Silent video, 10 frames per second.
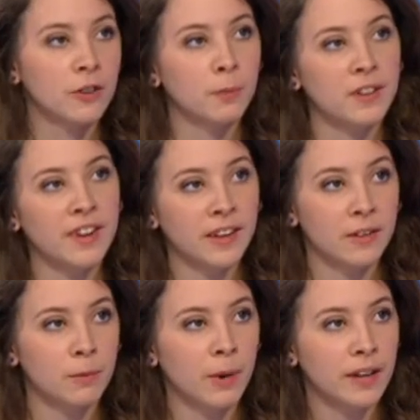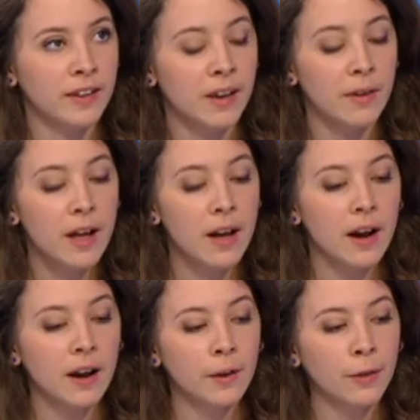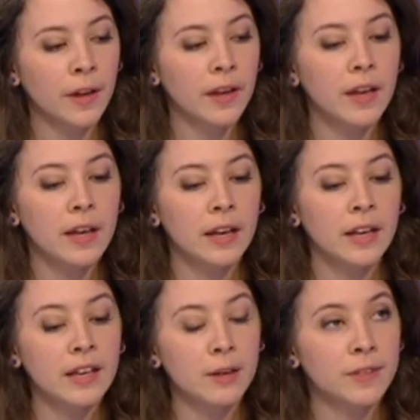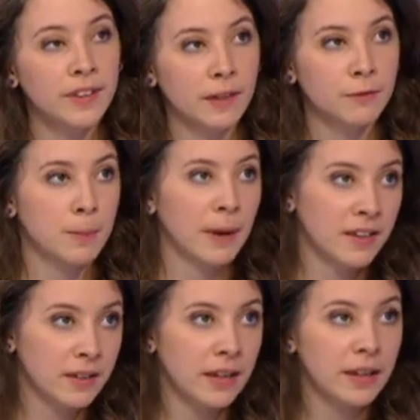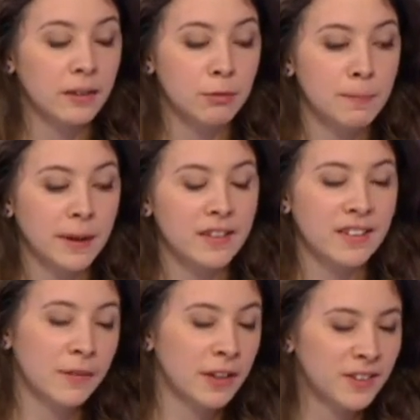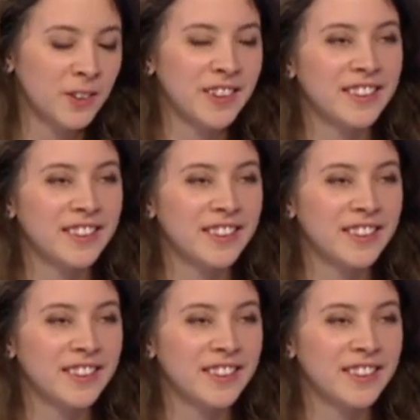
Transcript: to be taken right now. I think he himself repetitively